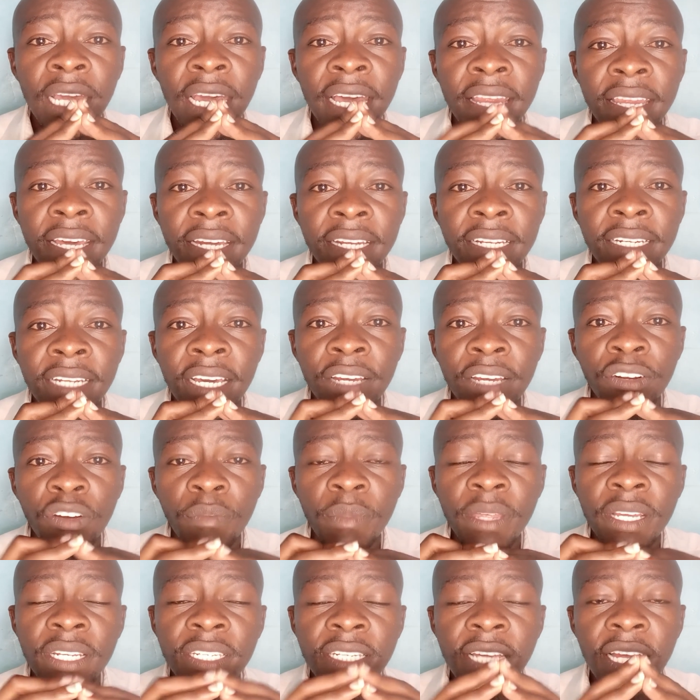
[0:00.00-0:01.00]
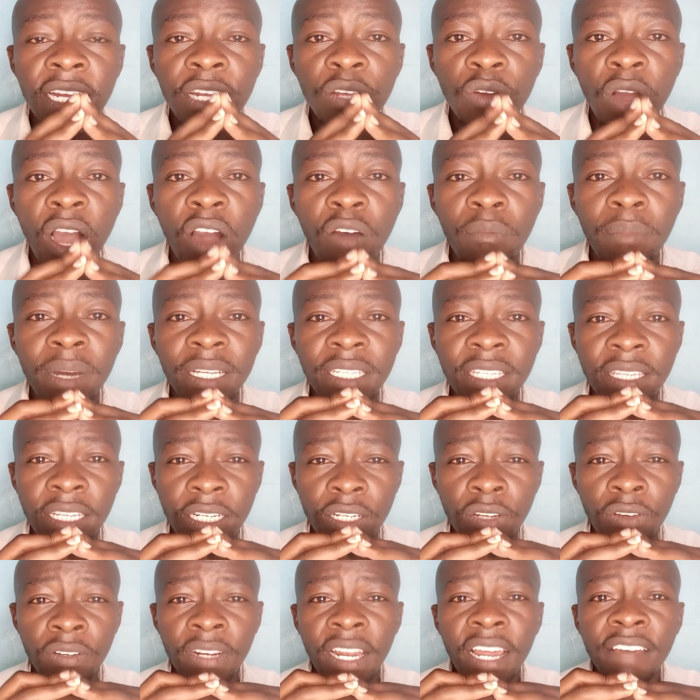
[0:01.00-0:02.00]
and they're in Nairobi, they tell you how much they
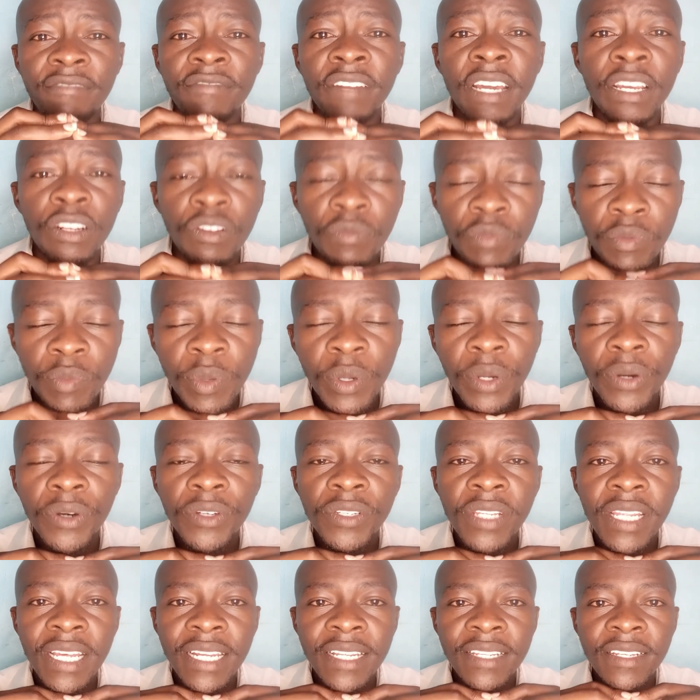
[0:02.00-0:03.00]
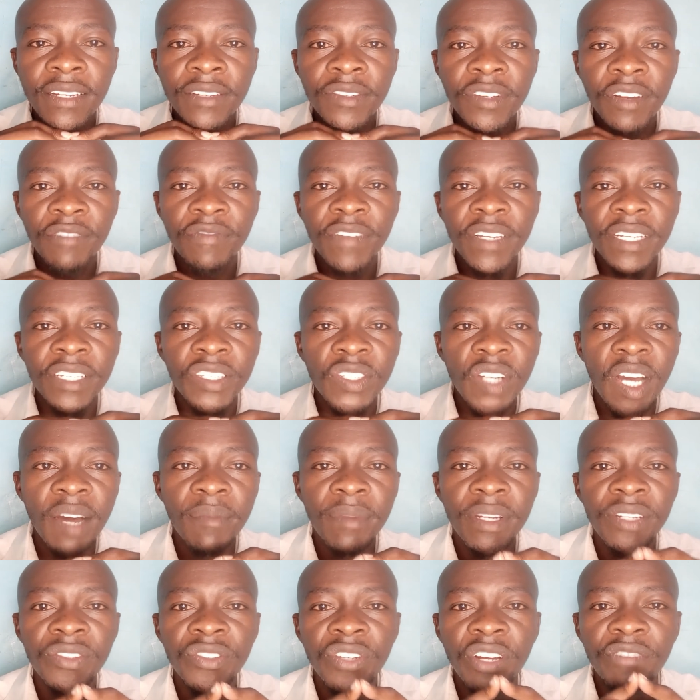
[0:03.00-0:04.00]
don't love Nairobi because there is a traffic
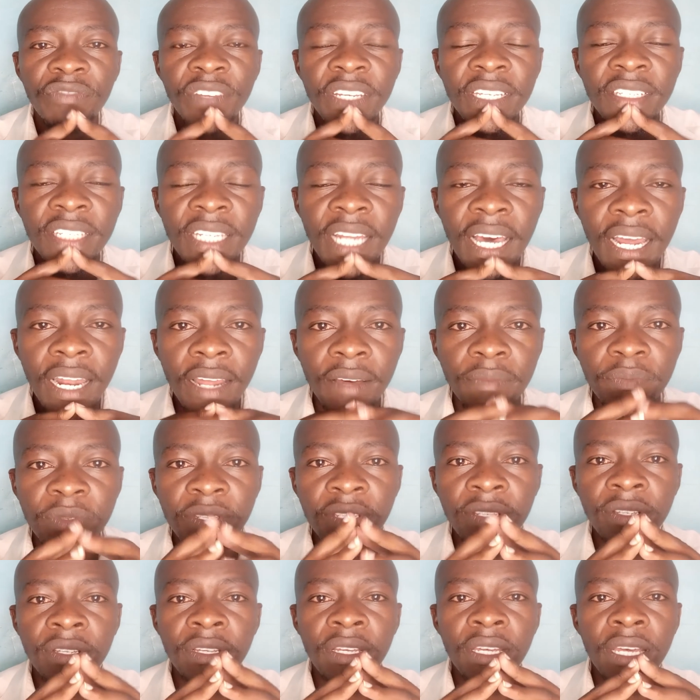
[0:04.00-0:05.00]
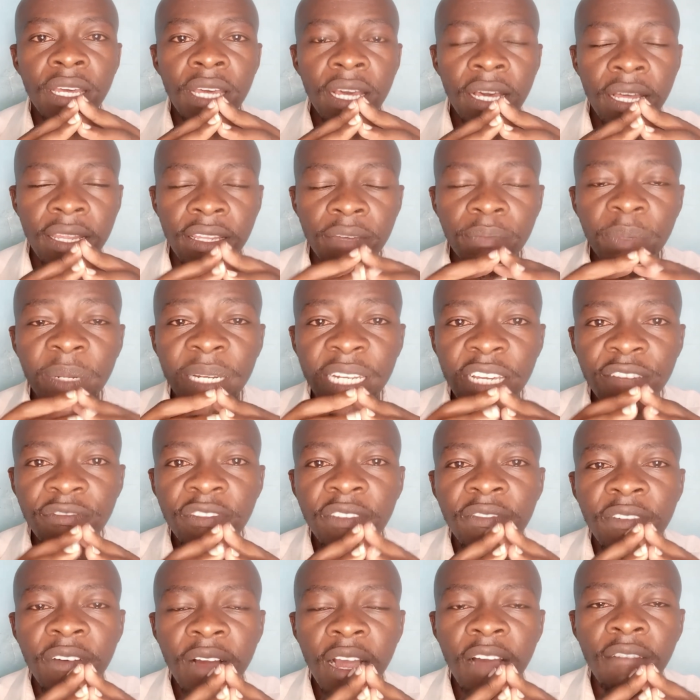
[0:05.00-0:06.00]
jam and traffic snarl-ups. The
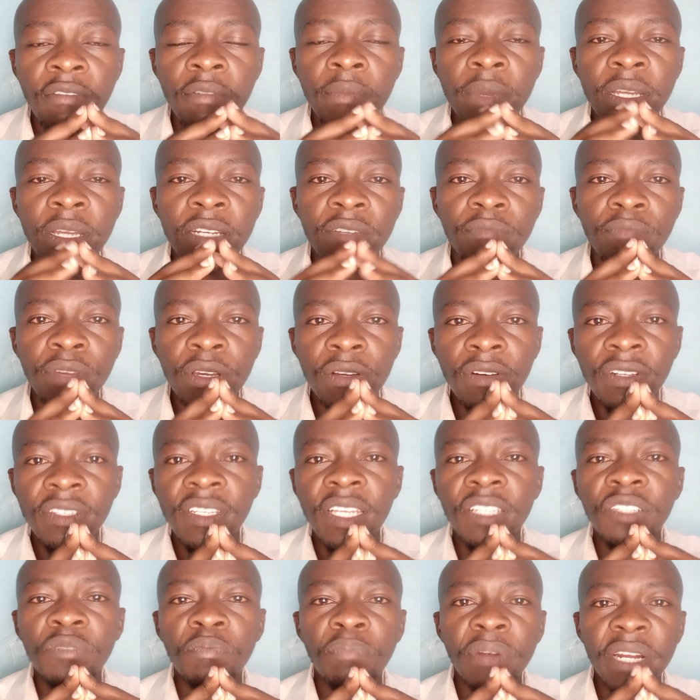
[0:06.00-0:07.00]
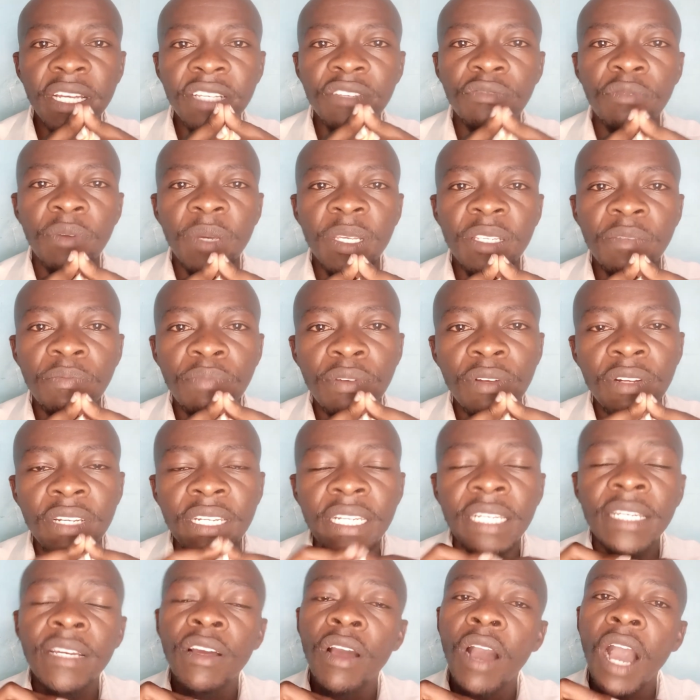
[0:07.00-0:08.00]
belief if a government builds expressways,
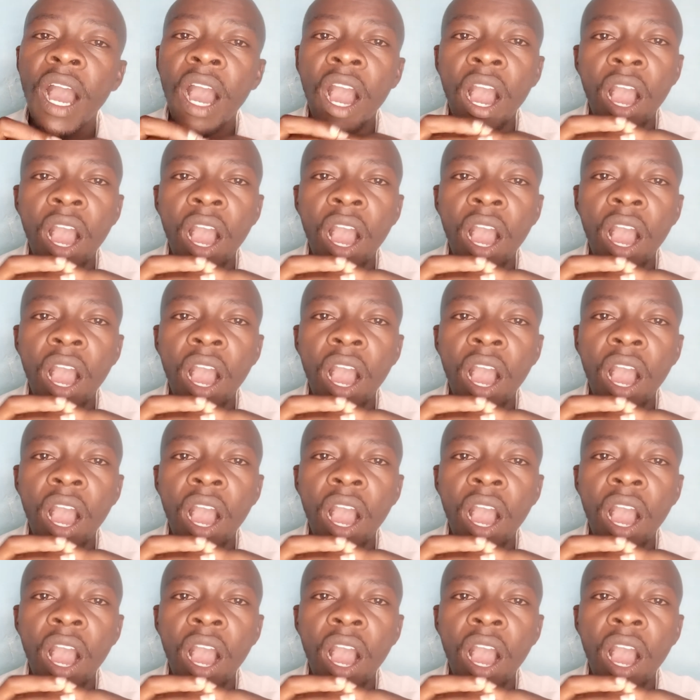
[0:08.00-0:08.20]
building